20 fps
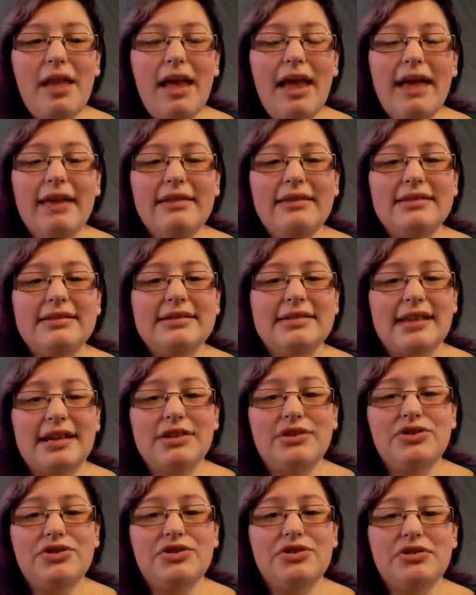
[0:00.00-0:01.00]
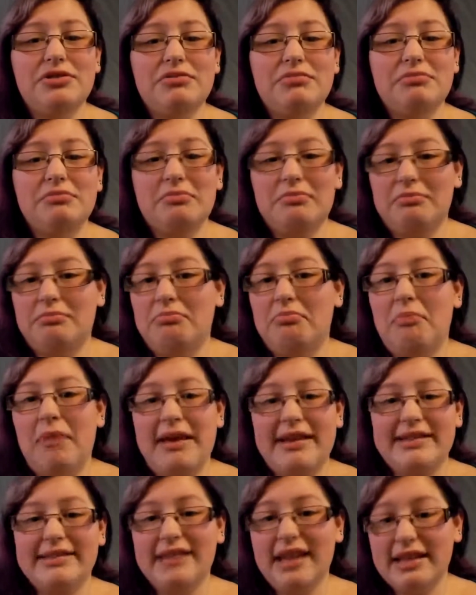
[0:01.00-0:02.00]
and such
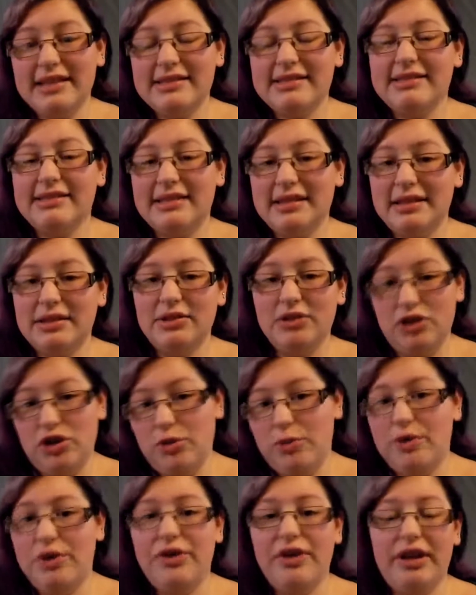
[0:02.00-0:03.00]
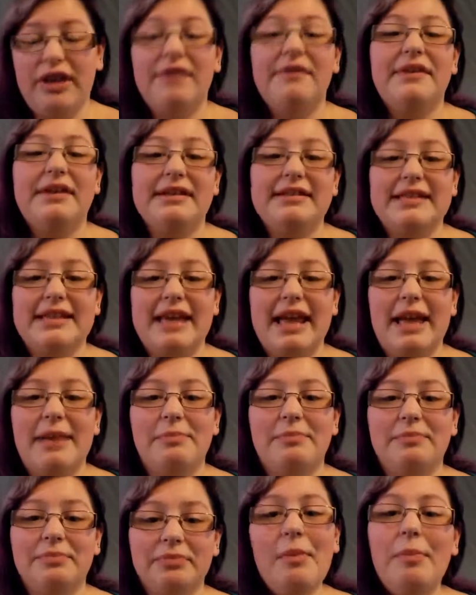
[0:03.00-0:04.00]
makes sense that you would think of it as a
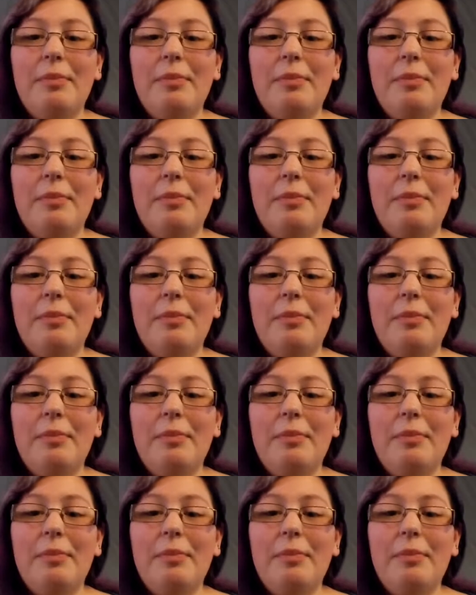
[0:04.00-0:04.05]
game.